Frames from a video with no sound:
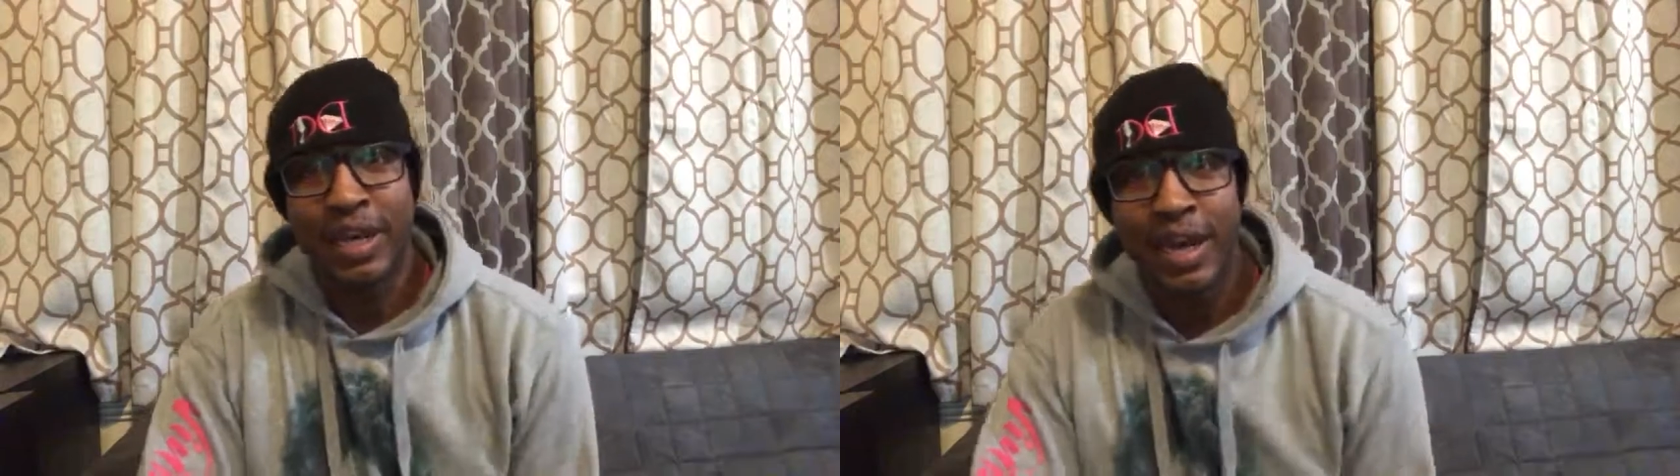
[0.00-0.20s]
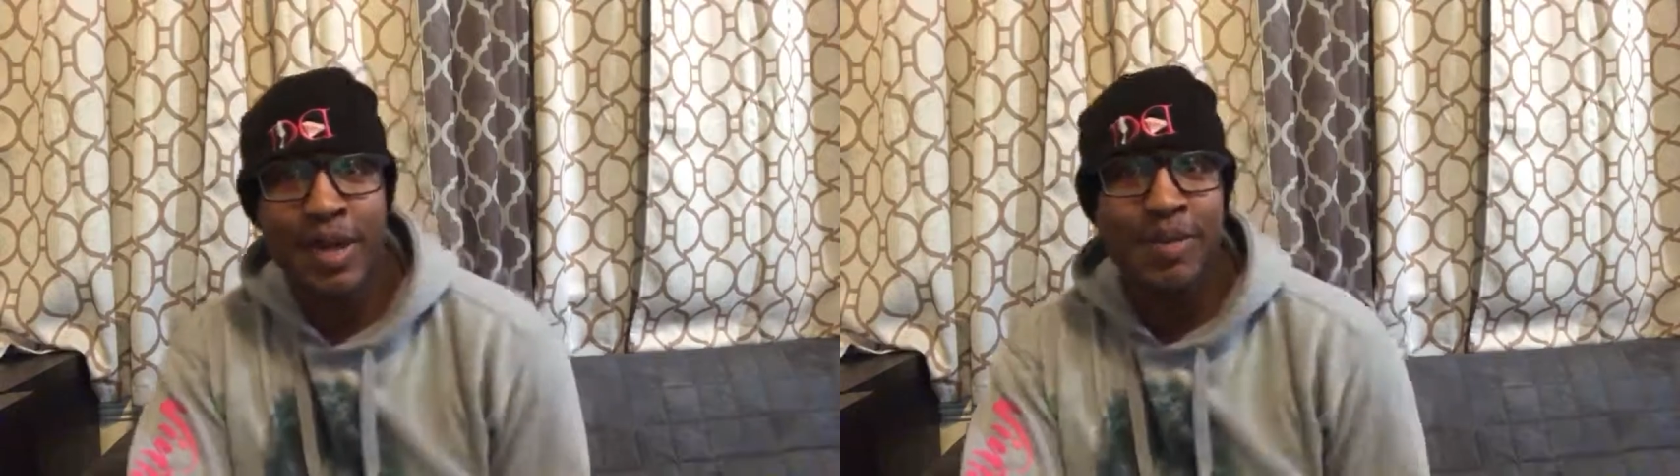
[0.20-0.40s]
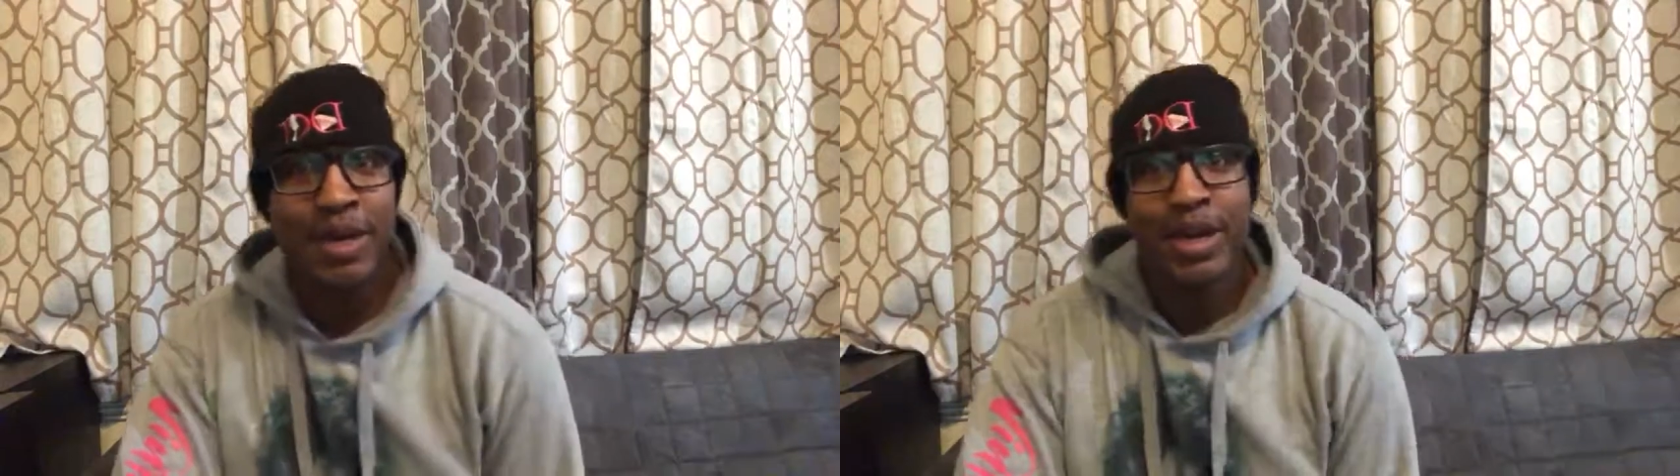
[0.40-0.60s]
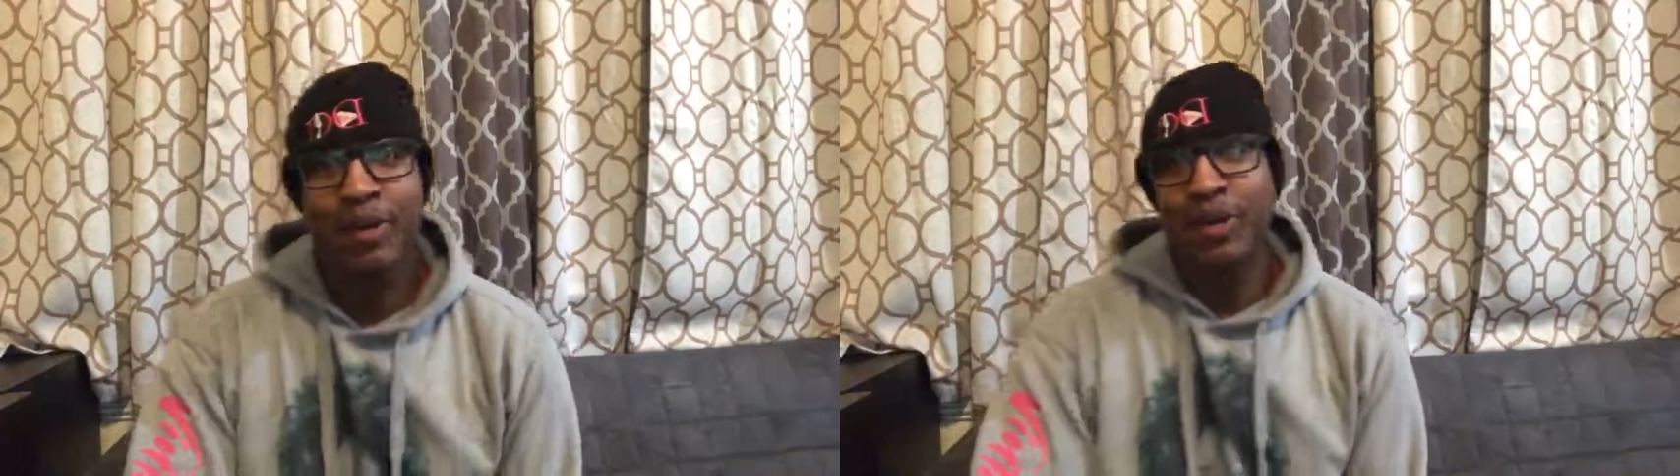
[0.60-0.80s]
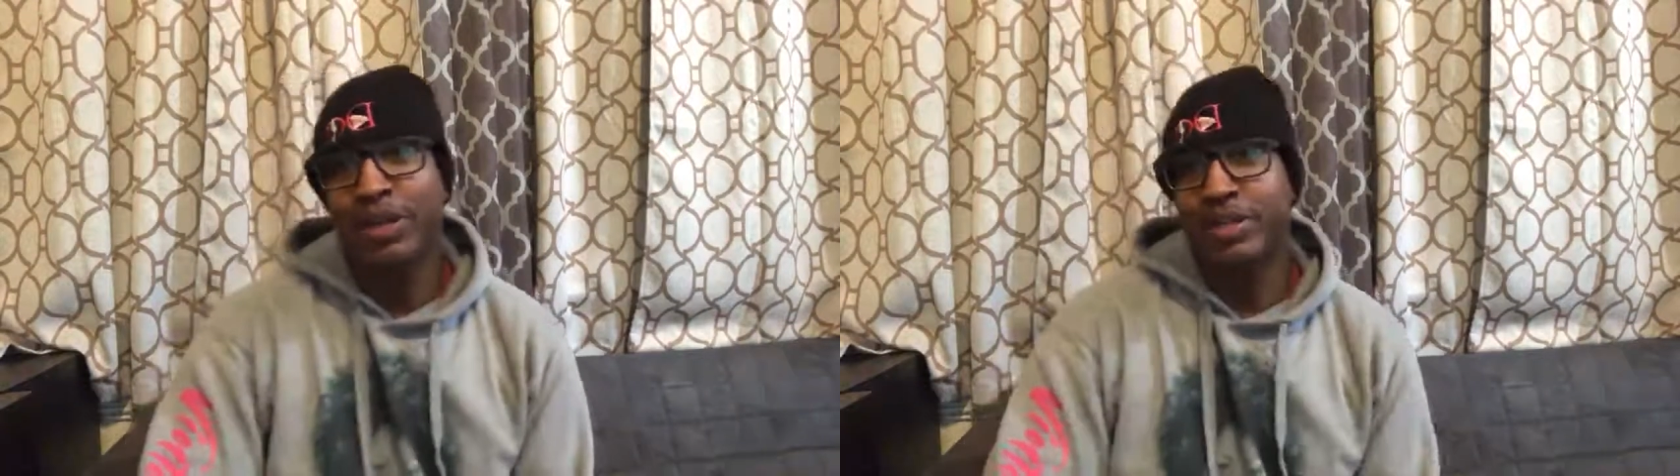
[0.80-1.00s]
hey man, hang
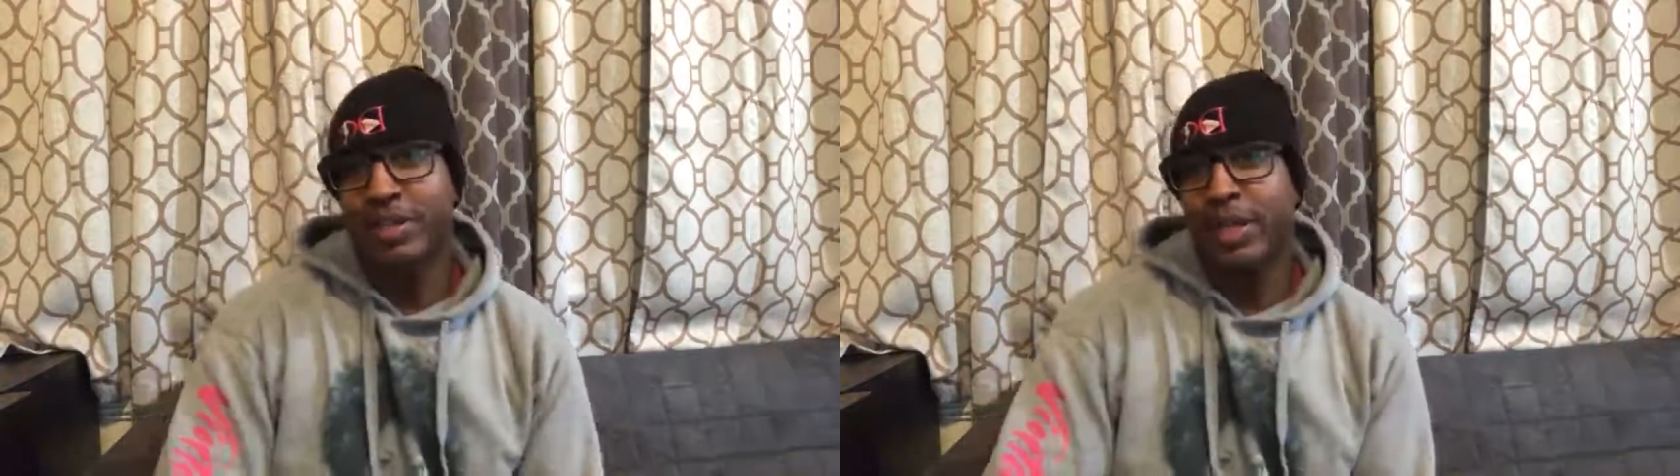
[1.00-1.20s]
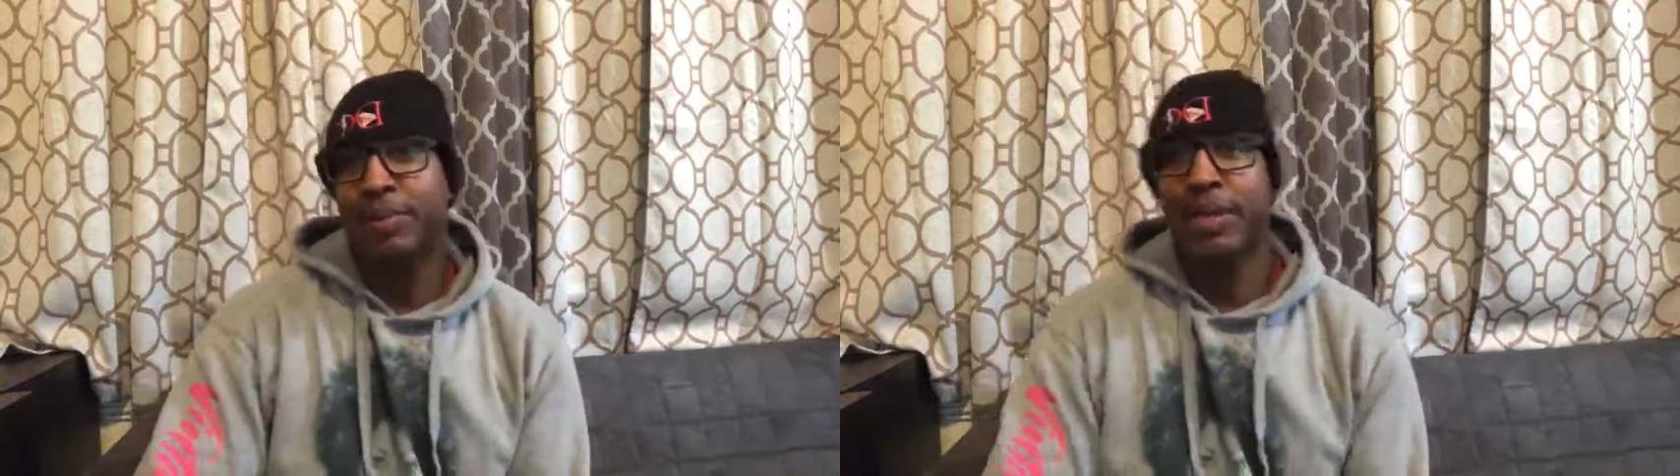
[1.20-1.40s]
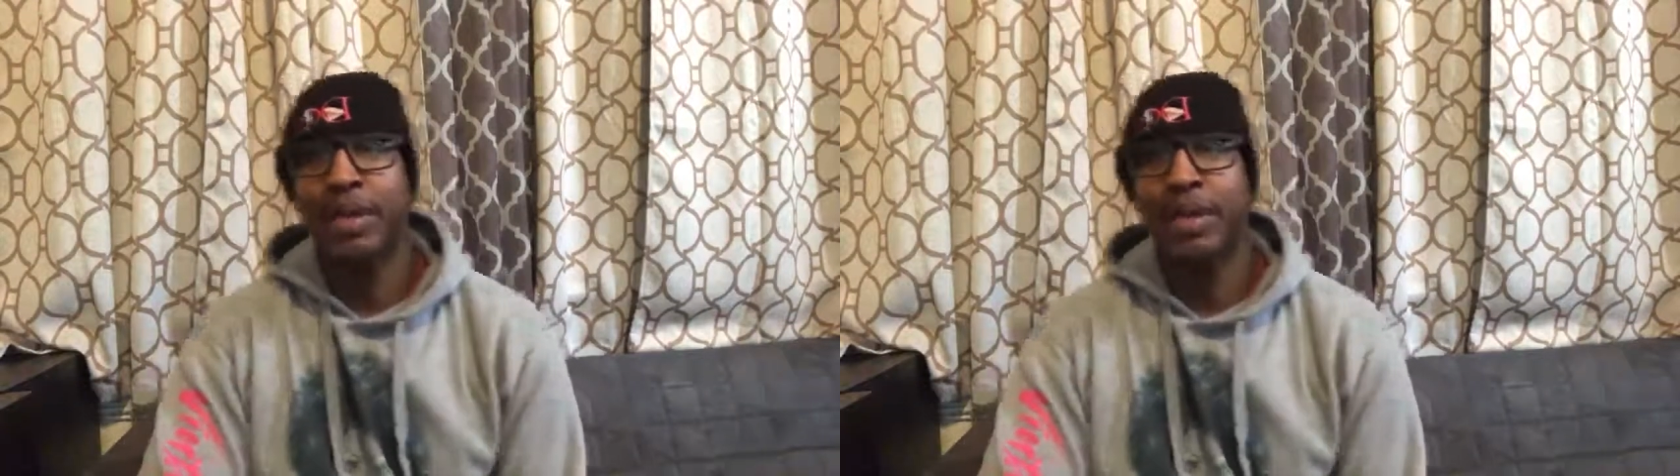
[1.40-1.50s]
with us, hey man,